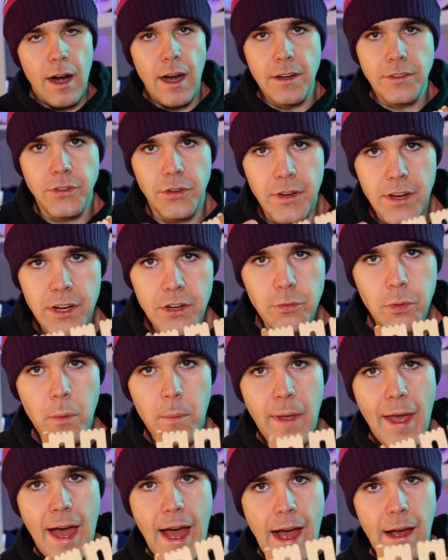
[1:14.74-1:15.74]
All right, so here's what
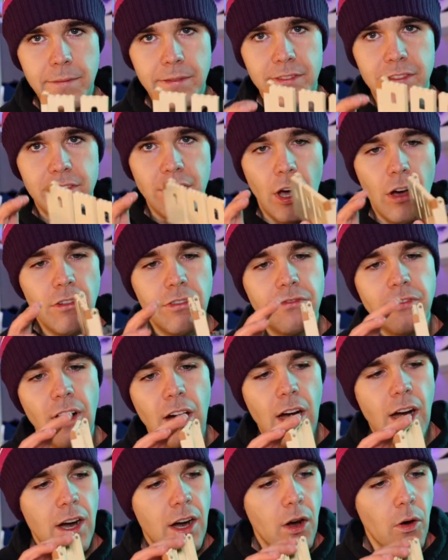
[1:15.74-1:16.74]
we have so
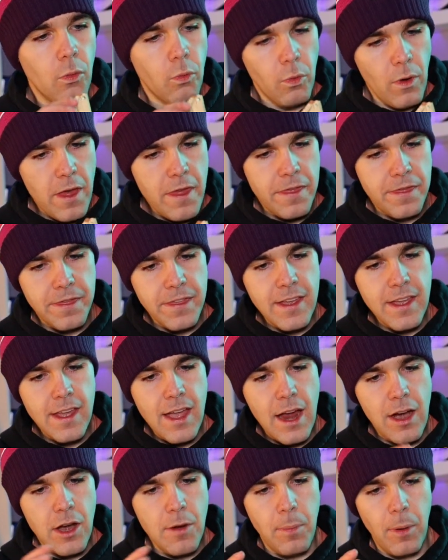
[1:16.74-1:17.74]
far with the
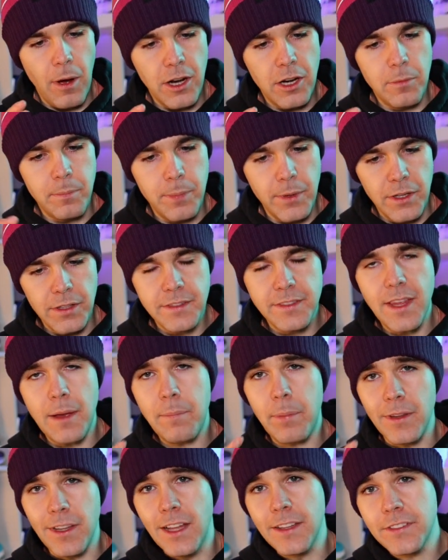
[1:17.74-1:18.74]
Harry Potter build set,
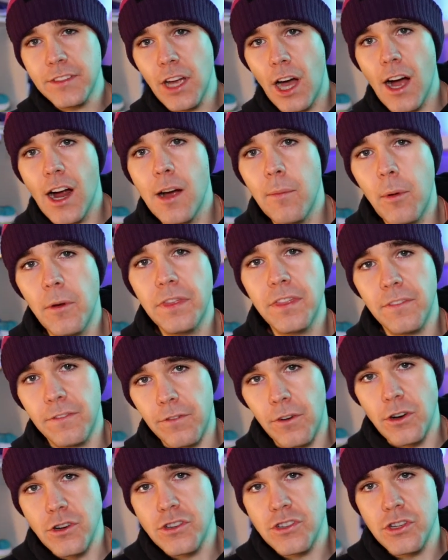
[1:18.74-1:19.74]
but let's talk about the
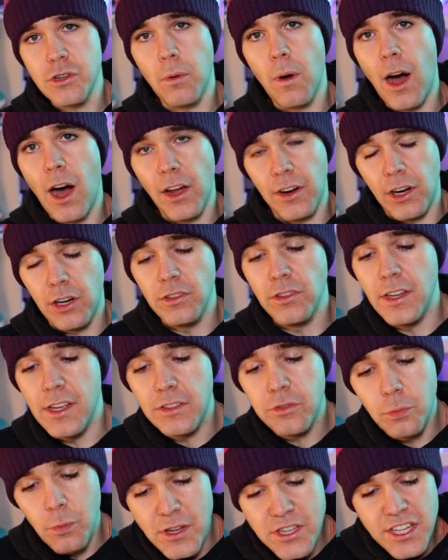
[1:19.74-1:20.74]
first shoe on our
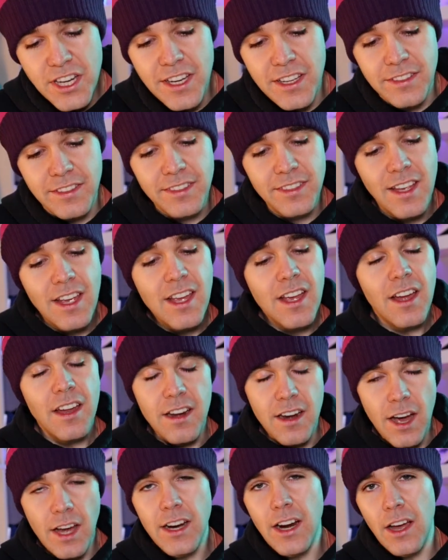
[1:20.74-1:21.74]
list, which is
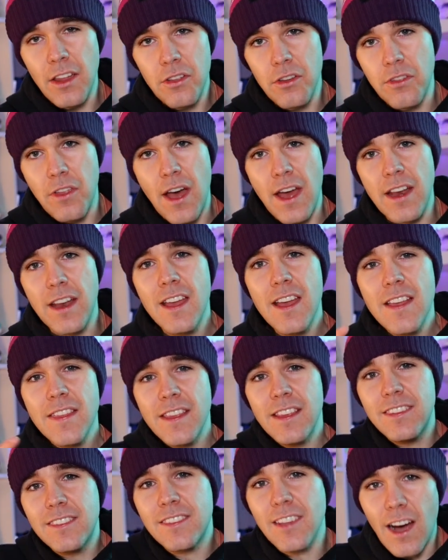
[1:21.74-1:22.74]
none other than
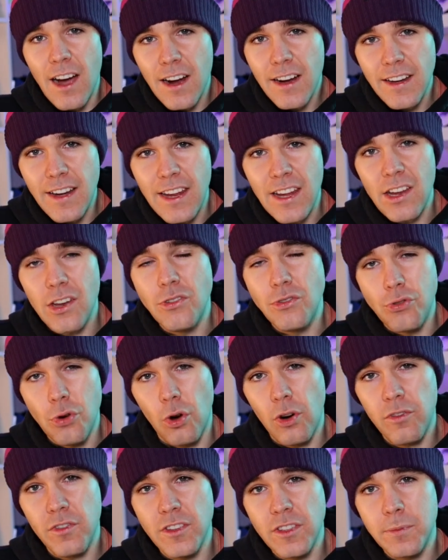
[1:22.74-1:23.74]
the Saucony
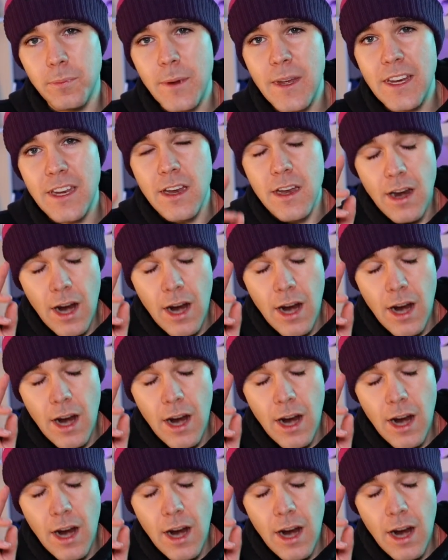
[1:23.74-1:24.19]
Endorphin Speed